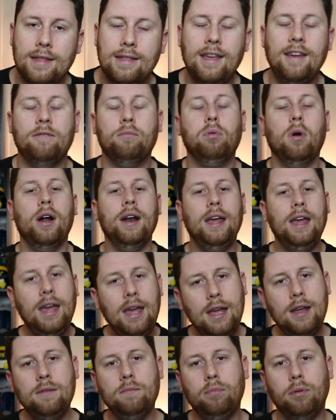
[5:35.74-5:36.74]
They've
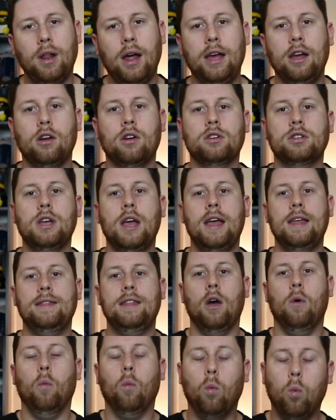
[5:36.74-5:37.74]
brought in players
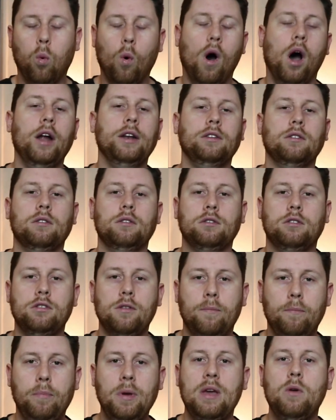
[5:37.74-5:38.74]
that want
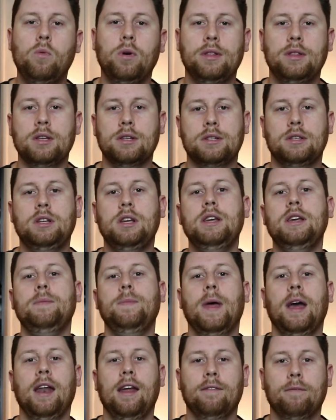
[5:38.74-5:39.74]
to be with this
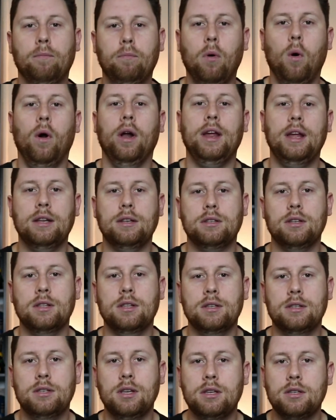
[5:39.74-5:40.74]
team, that have bought into
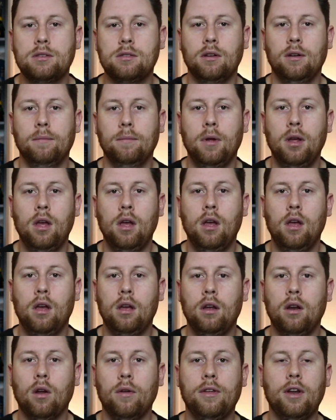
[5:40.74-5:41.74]
the system.
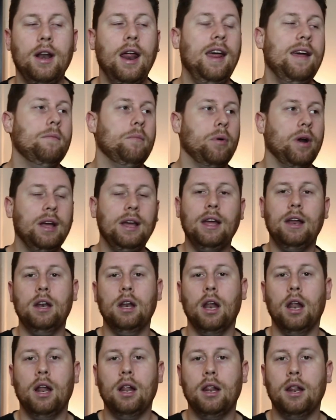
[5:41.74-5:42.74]
You know, they didn't bring
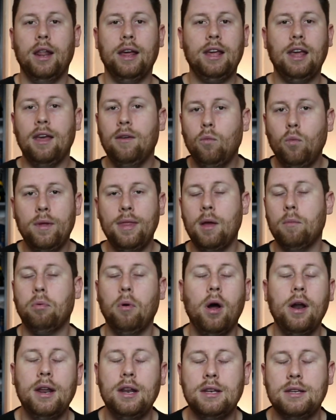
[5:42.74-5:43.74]
in, like, when they
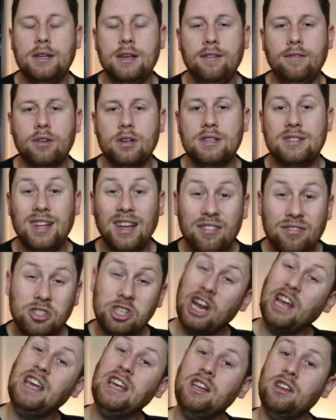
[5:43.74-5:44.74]
brought in divas, they've
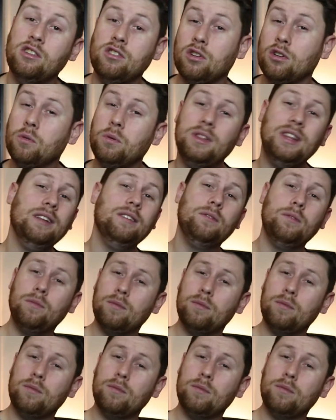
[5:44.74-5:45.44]
changed. Look what